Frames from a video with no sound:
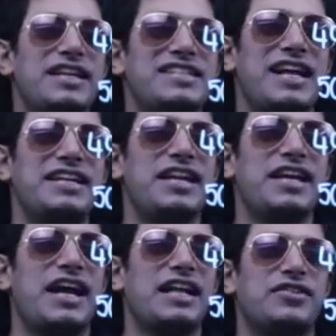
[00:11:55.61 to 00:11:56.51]
is
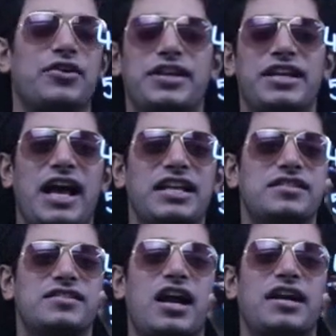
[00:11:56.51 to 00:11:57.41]
ending at 39
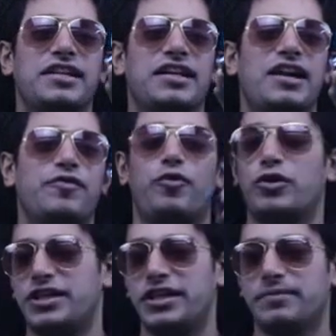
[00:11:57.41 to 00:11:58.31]
starting at
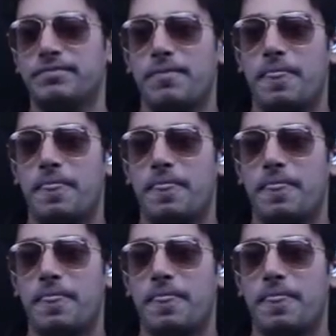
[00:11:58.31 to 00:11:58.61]
40.